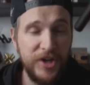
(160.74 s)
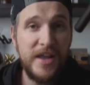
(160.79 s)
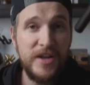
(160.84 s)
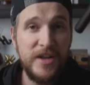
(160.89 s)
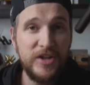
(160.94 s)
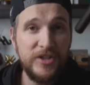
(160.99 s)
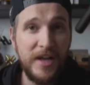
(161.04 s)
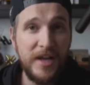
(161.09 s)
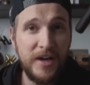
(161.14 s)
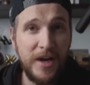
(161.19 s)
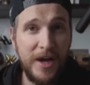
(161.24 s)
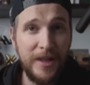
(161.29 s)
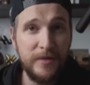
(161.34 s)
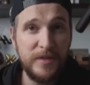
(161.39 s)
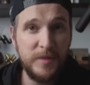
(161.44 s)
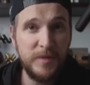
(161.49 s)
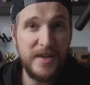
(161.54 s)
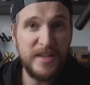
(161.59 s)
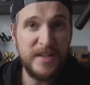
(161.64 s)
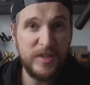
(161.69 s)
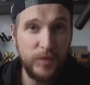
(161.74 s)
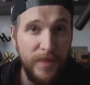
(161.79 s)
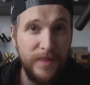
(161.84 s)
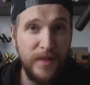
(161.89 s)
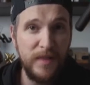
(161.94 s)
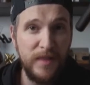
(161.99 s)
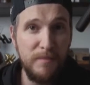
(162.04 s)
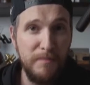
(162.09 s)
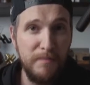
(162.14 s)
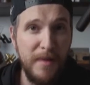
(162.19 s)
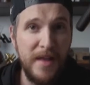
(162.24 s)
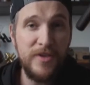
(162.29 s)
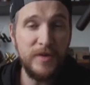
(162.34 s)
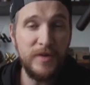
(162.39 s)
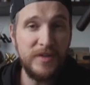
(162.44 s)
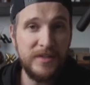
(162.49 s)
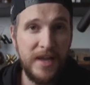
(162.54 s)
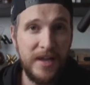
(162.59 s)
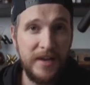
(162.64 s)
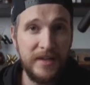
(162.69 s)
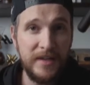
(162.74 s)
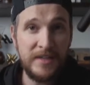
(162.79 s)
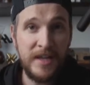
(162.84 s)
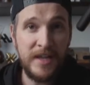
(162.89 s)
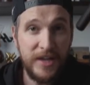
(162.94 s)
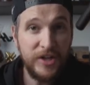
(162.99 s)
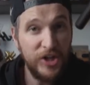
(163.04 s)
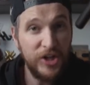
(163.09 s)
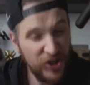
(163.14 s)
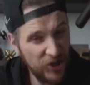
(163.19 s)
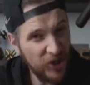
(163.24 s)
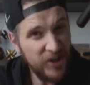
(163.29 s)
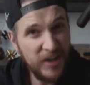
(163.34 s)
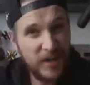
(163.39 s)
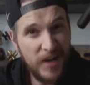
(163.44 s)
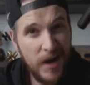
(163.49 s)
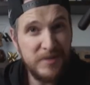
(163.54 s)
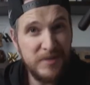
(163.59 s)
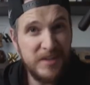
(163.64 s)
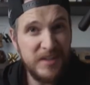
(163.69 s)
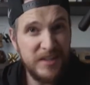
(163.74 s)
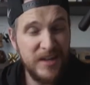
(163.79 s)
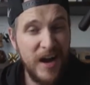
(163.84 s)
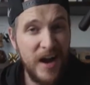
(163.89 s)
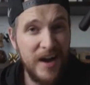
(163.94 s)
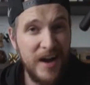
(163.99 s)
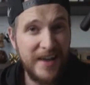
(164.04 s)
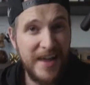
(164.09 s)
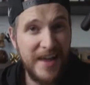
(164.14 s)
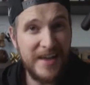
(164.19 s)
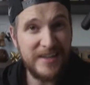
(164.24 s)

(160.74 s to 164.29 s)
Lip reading: that Peter McKinnon made on different color spaces. Link in the